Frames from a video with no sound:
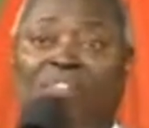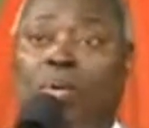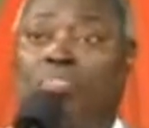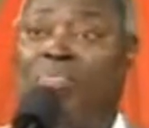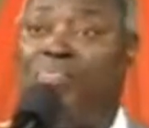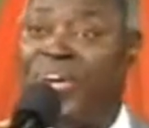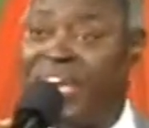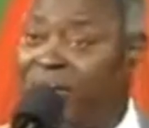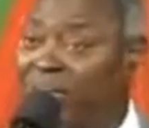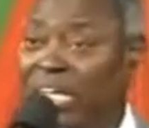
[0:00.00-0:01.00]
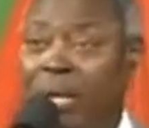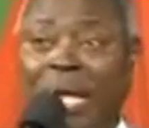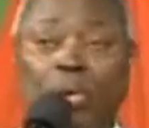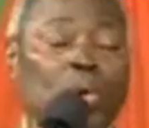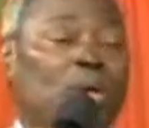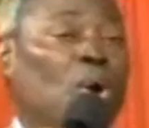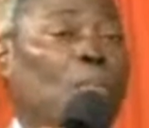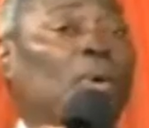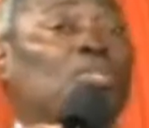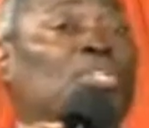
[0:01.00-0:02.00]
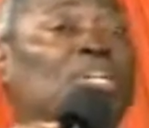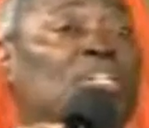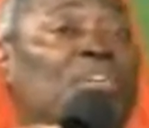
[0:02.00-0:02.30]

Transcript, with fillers: From the very time I wake up until